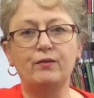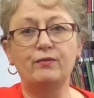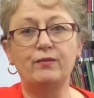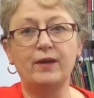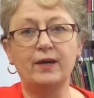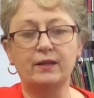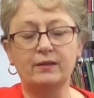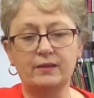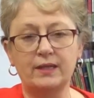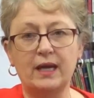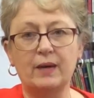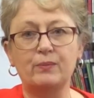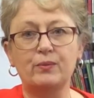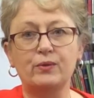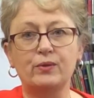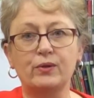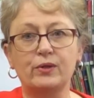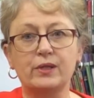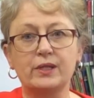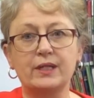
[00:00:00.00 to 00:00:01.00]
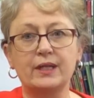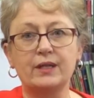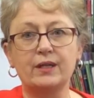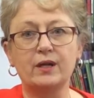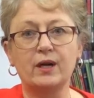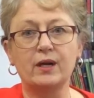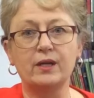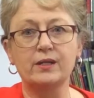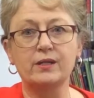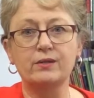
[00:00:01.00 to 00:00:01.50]
found Applecross Senior
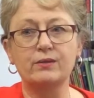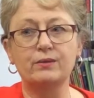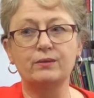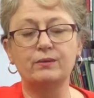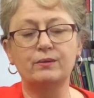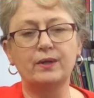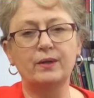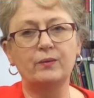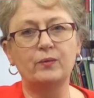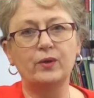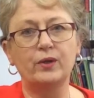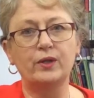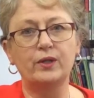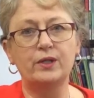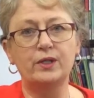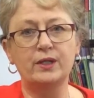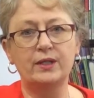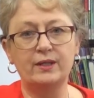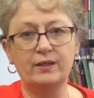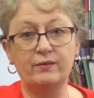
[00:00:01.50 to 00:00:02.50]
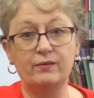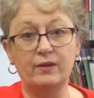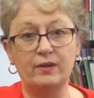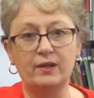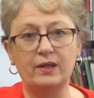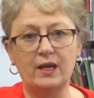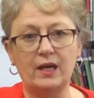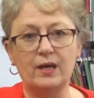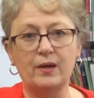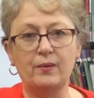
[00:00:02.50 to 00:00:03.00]
High School and wanted to live
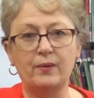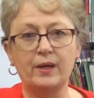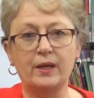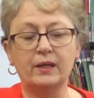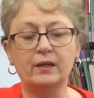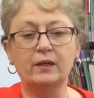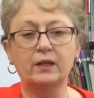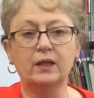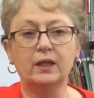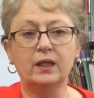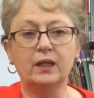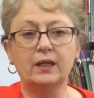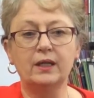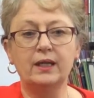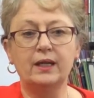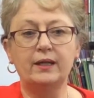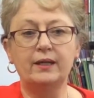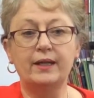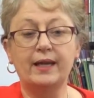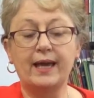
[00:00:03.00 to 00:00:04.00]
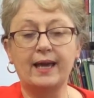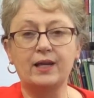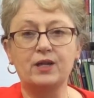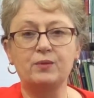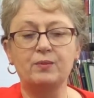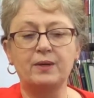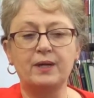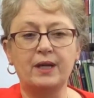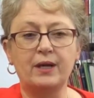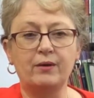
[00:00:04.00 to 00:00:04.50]
in the area, in the
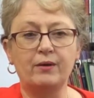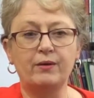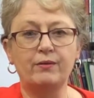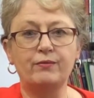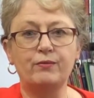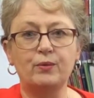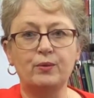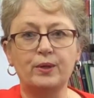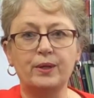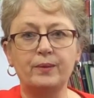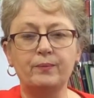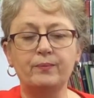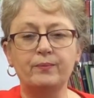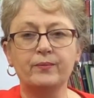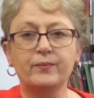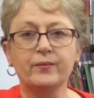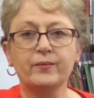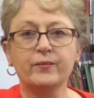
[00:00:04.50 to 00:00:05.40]
catchment area for him,